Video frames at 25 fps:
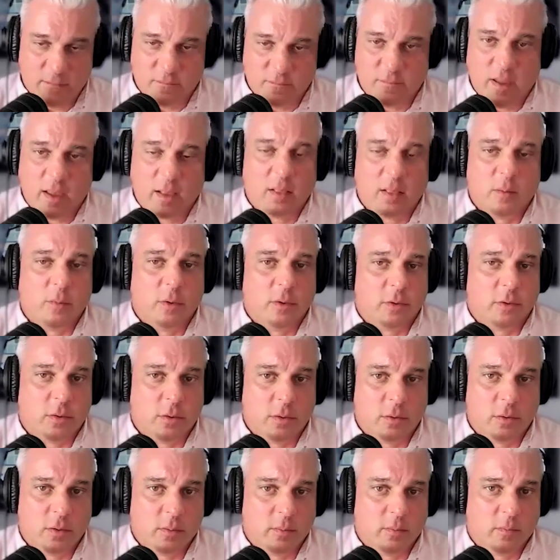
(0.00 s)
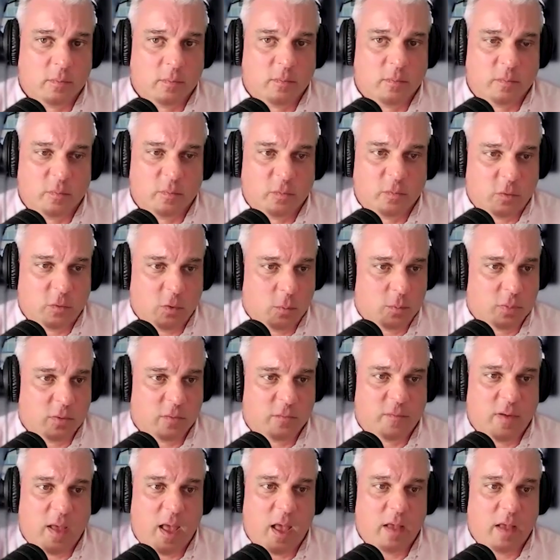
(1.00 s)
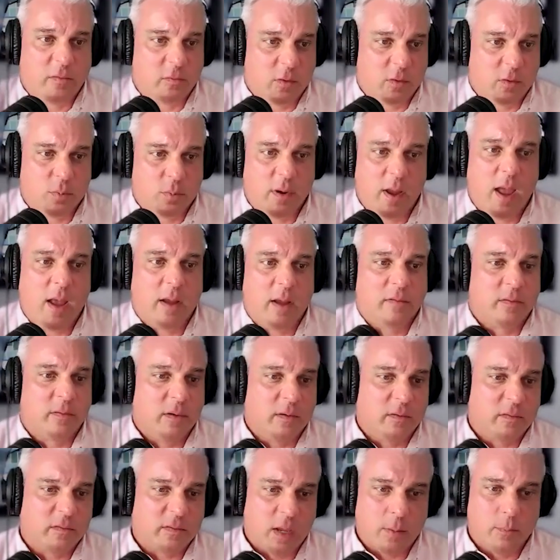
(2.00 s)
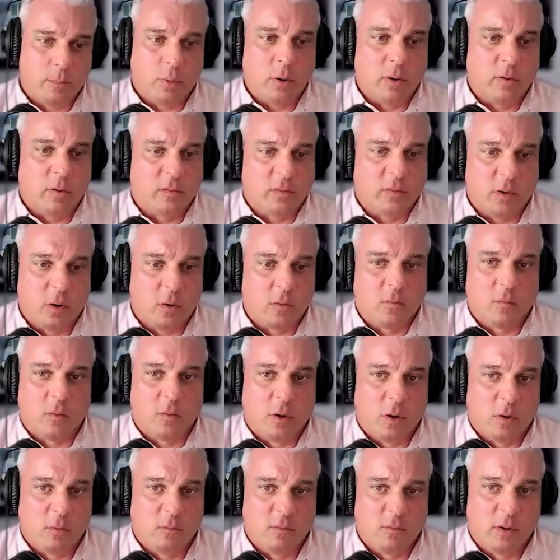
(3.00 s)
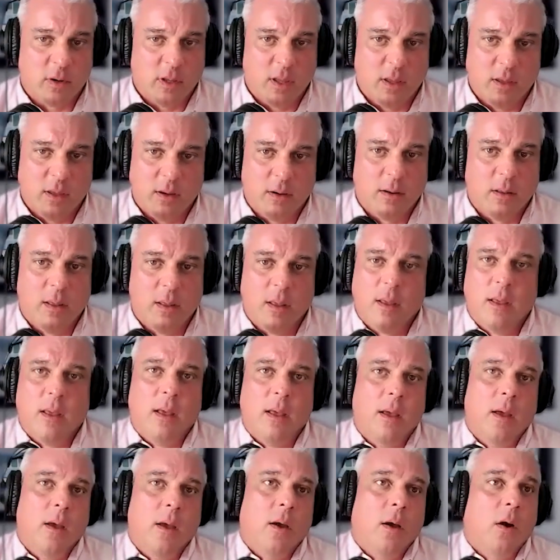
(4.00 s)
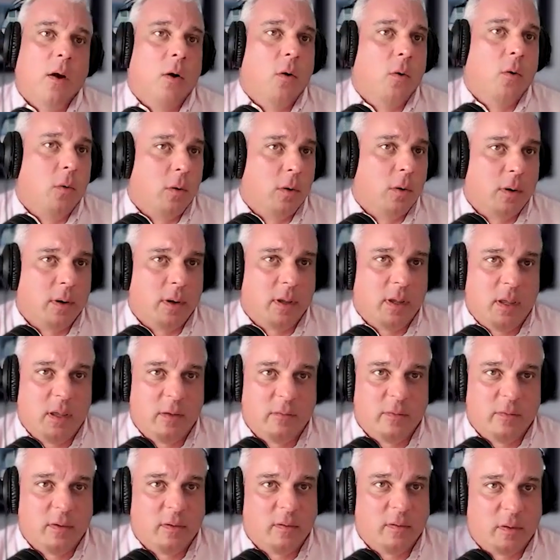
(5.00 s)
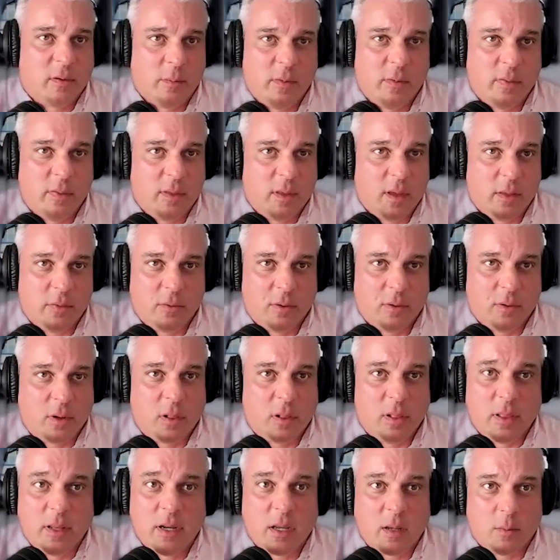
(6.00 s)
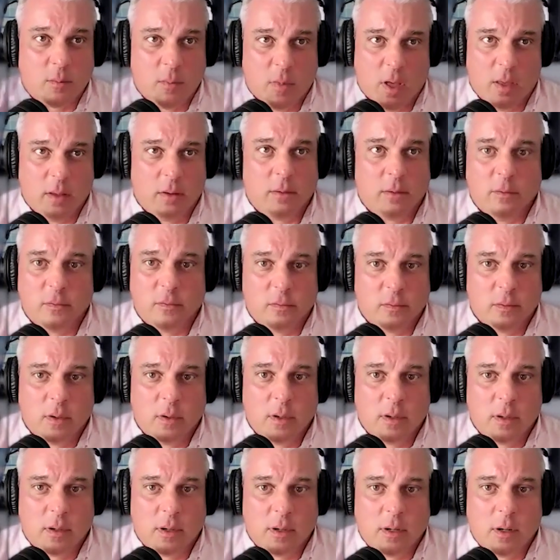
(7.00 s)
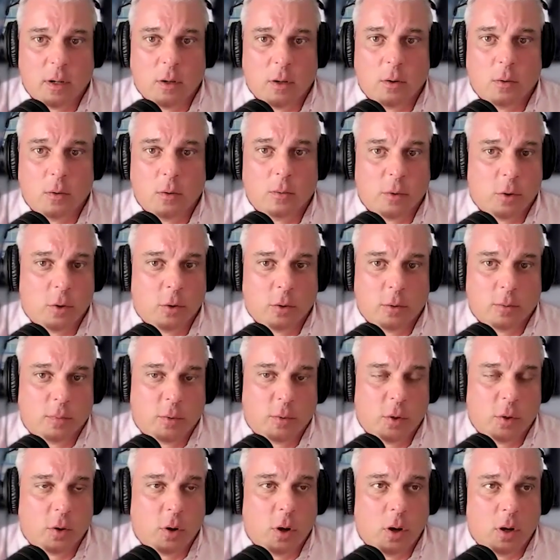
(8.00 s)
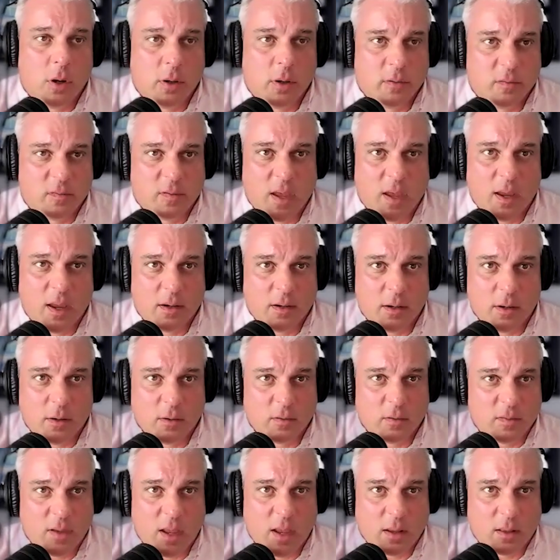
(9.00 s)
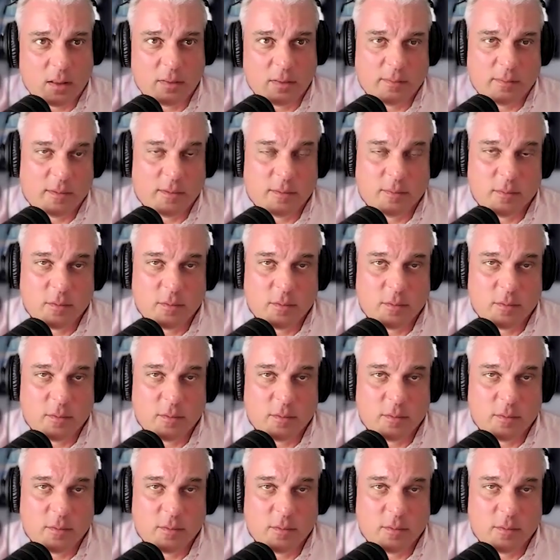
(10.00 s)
available to them, super fast, super access, same person over and over again, or even some of the other clinic models, your on-site, near-site,